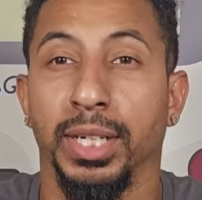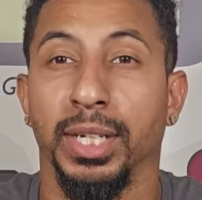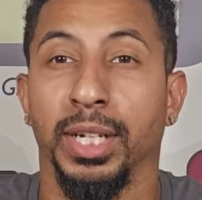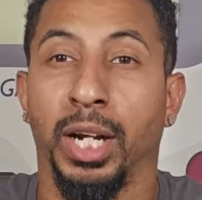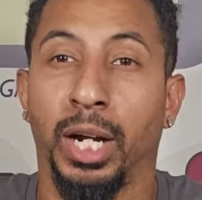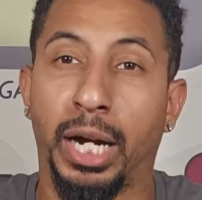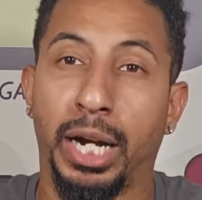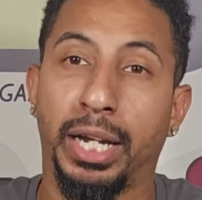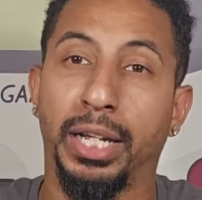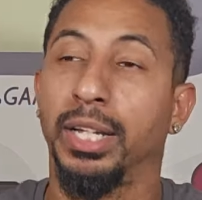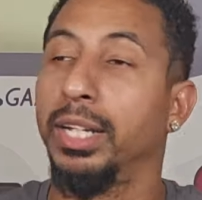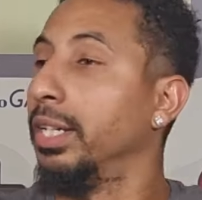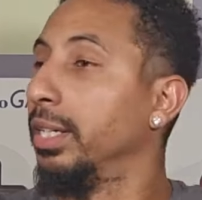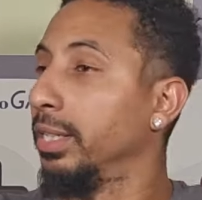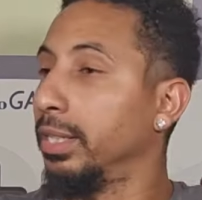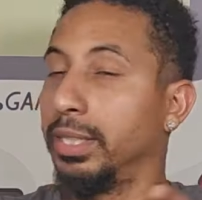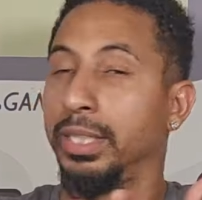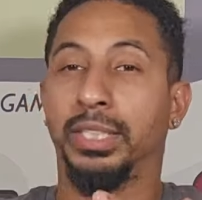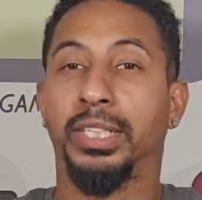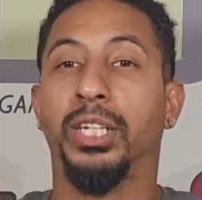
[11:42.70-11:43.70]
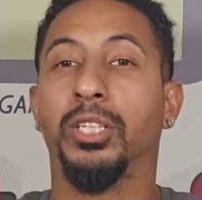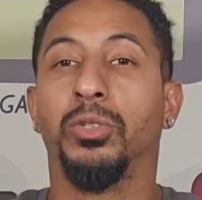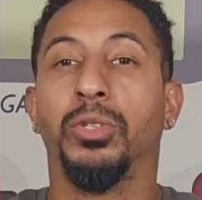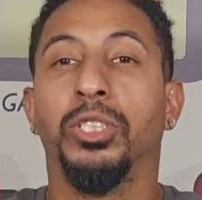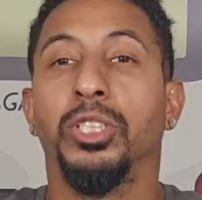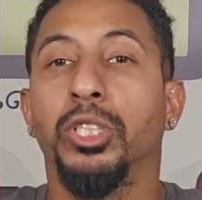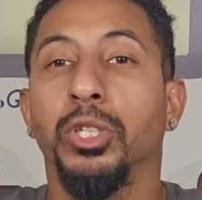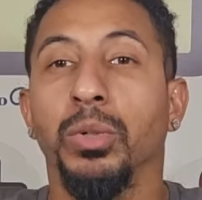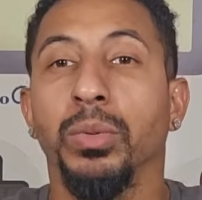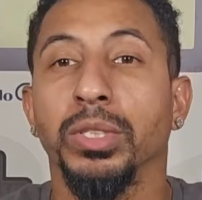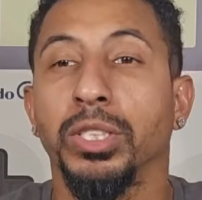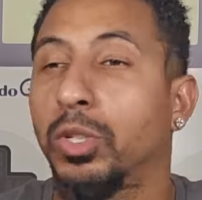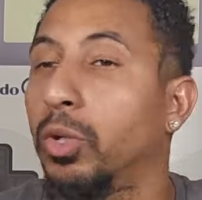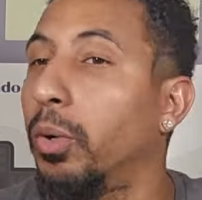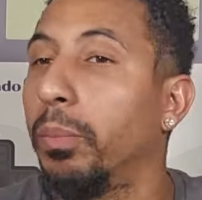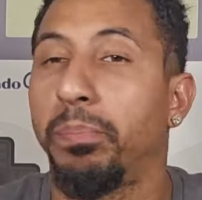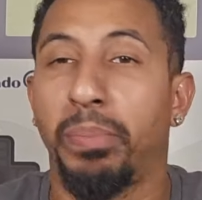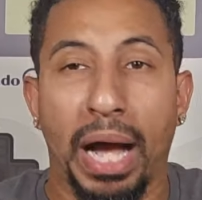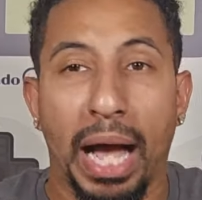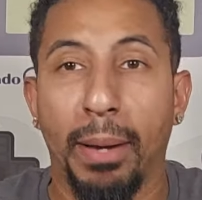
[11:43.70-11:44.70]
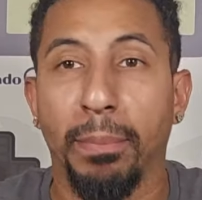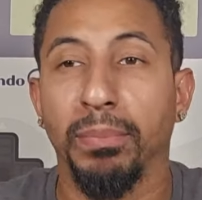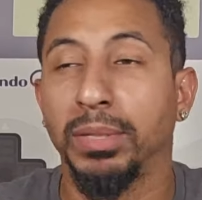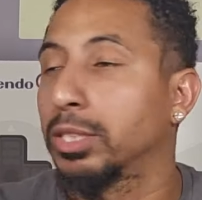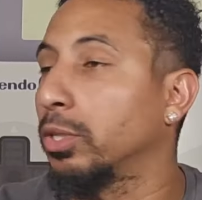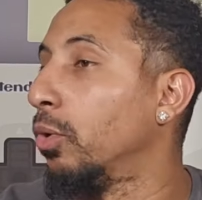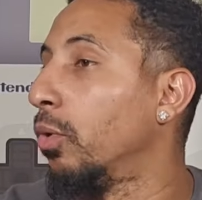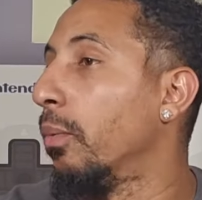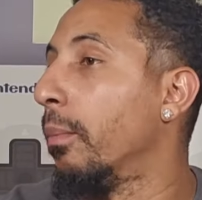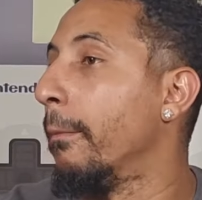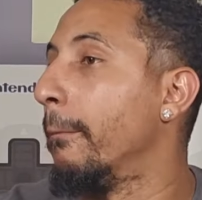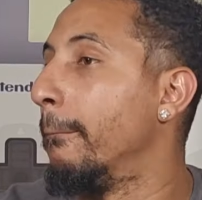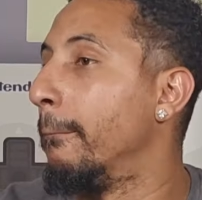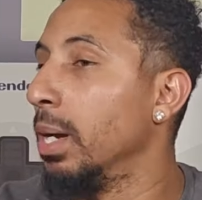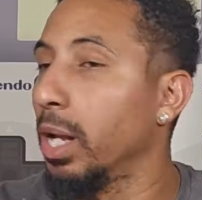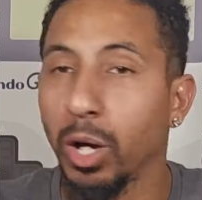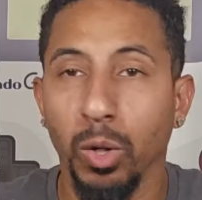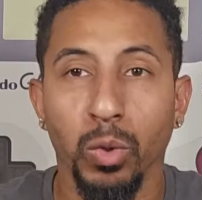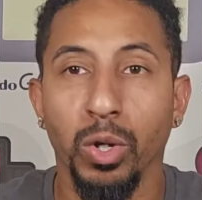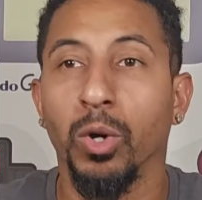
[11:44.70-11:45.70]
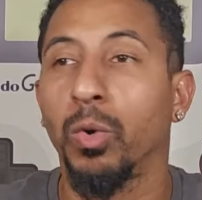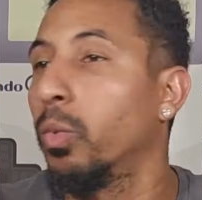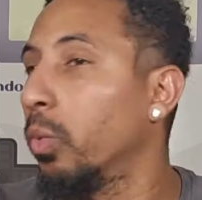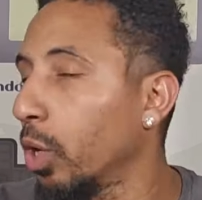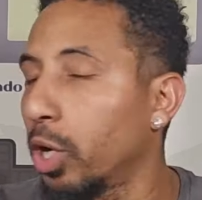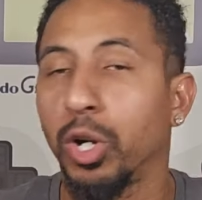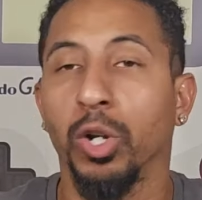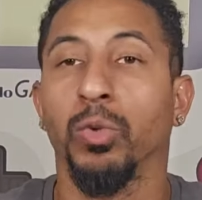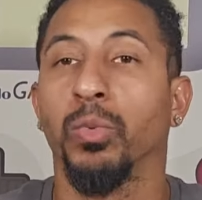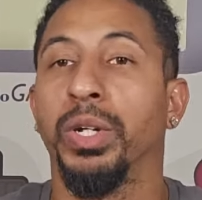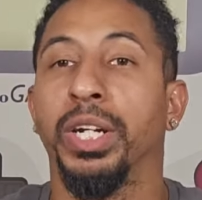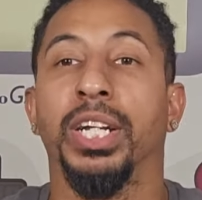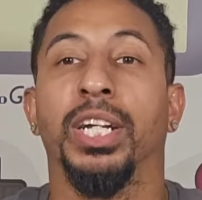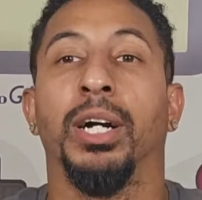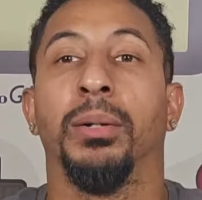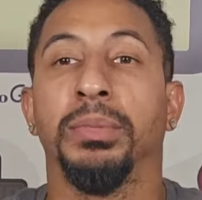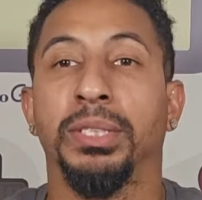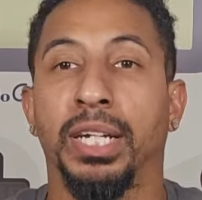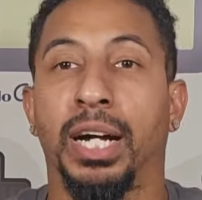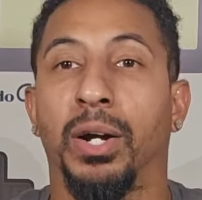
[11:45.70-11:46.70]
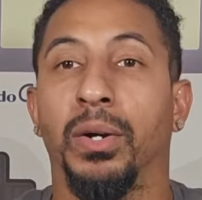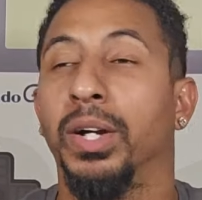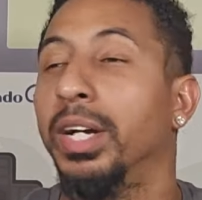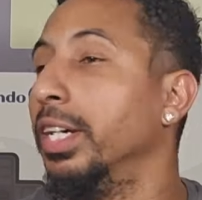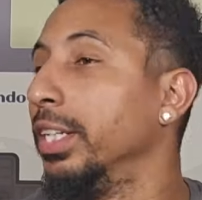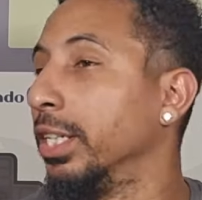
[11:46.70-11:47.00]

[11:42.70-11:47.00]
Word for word: All right. Nintendo Switch 2 it's gonna pop, it's gonna blow the world when it comes out.